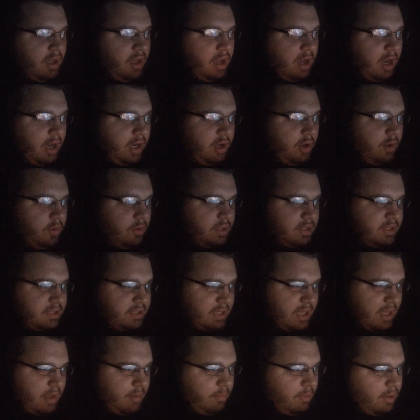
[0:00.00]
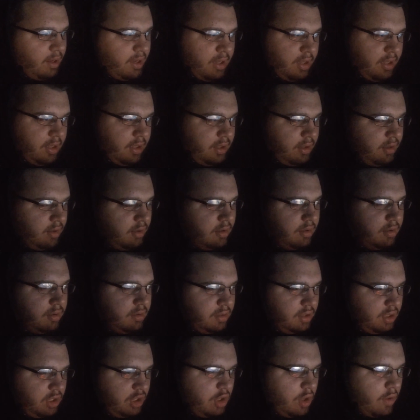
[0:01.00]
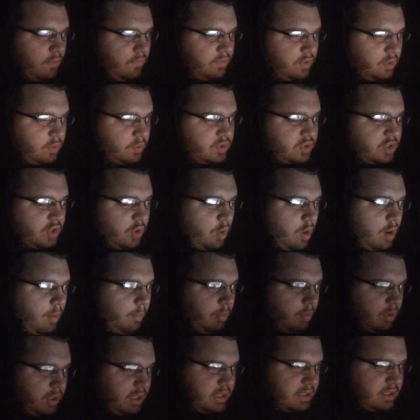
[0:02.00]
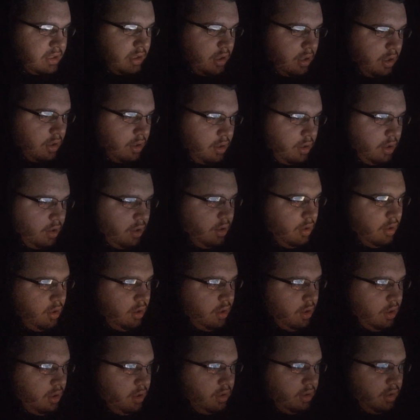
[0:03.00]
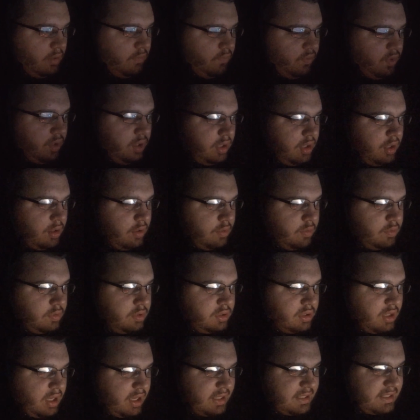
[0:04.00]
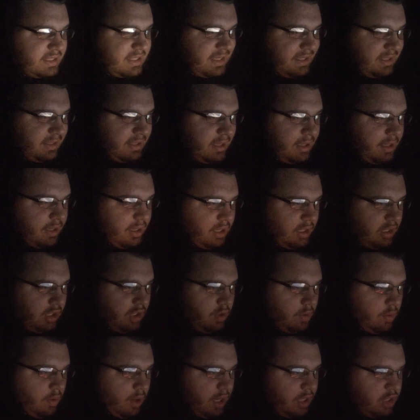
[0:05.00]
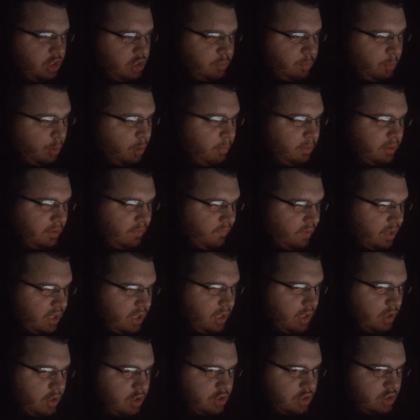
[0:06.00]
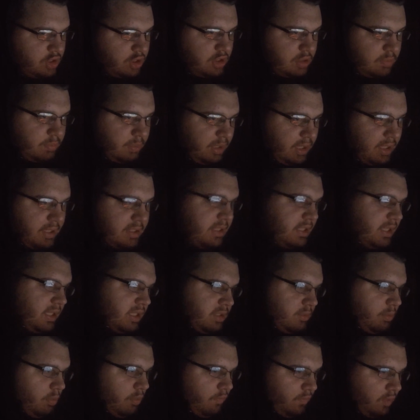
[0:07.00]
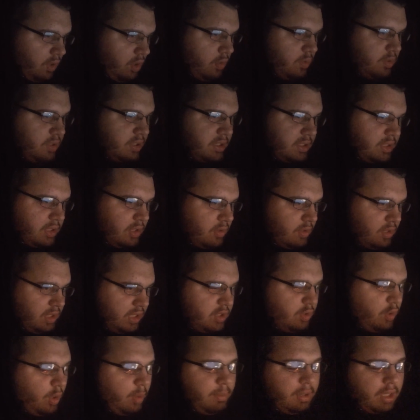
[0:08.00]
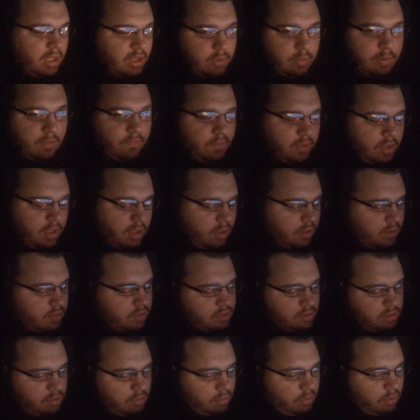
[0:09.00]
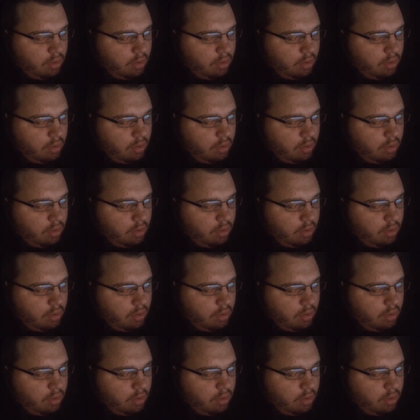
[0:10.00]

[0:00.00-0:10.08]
I noticed that my views go up when he's on the videos. Not saying that I just put him in the videos just because he gets more views, because he's only been in 3 videos. So